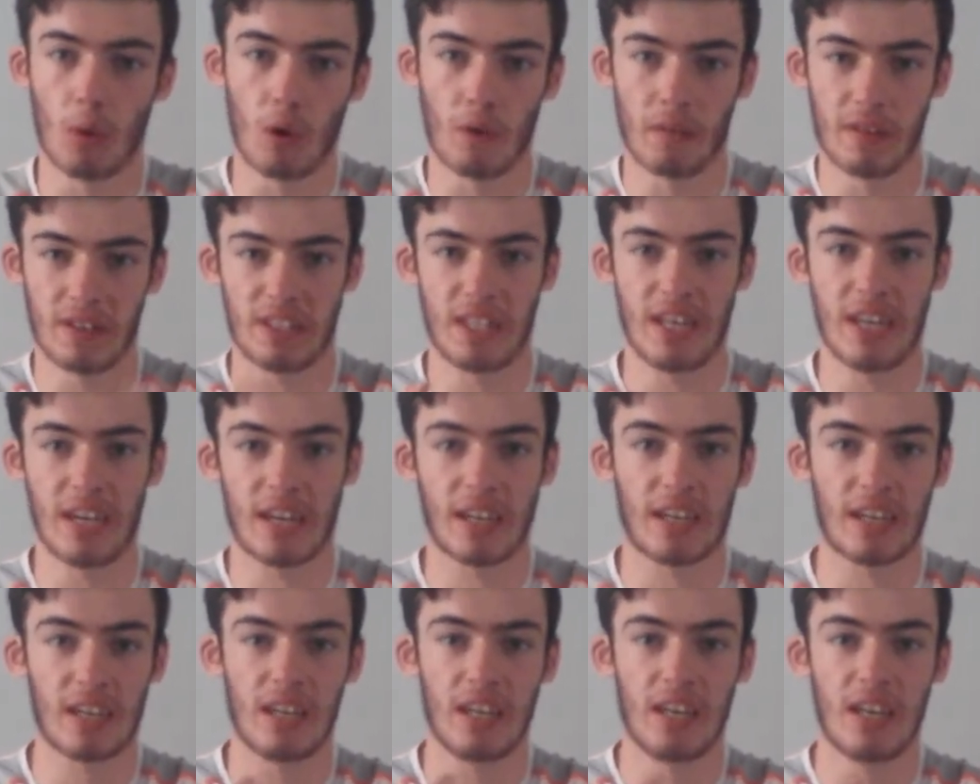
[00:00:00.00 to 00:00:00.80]

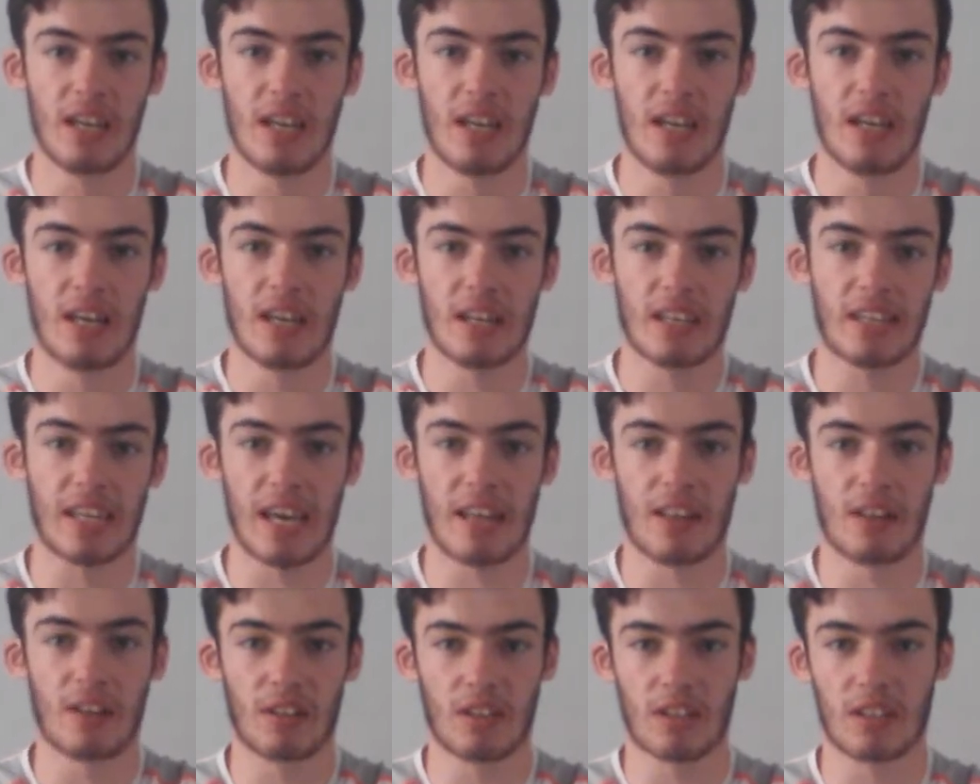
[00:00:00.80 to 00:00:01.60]
overtake,
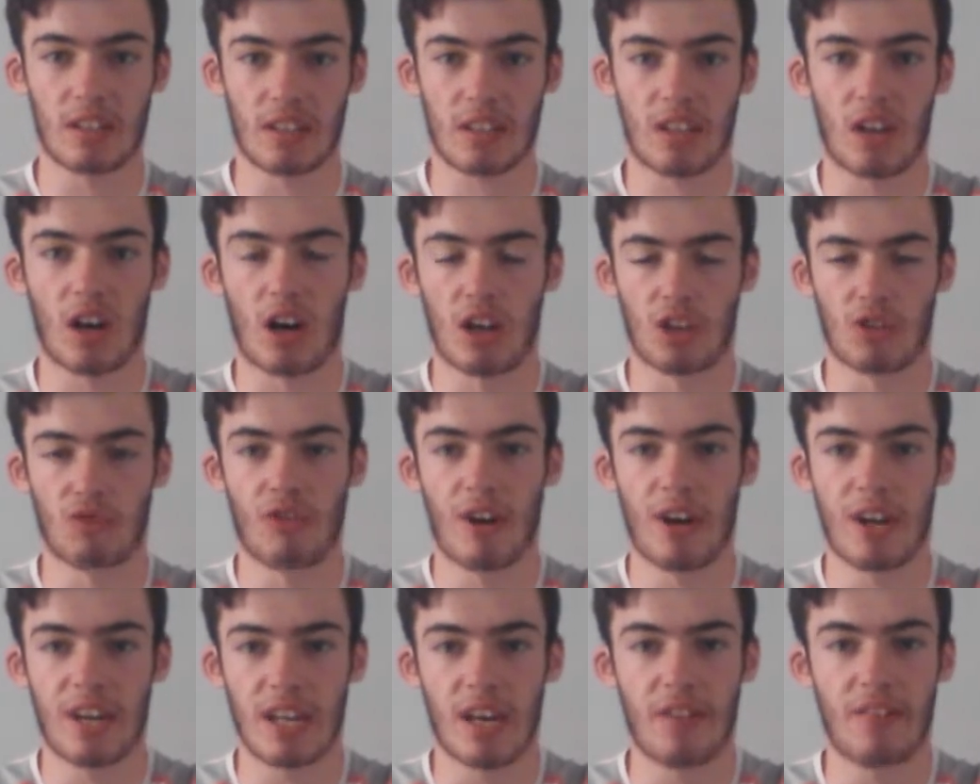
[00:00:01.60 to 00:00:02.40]
get cars
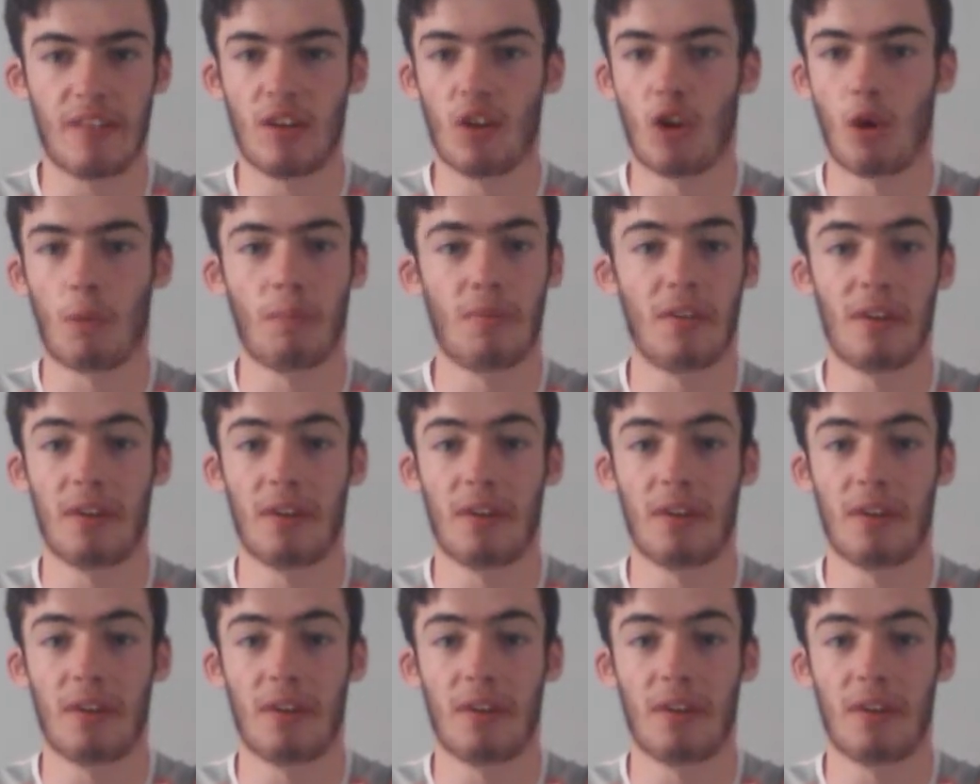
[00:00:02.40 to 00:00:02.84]
ready, and then up.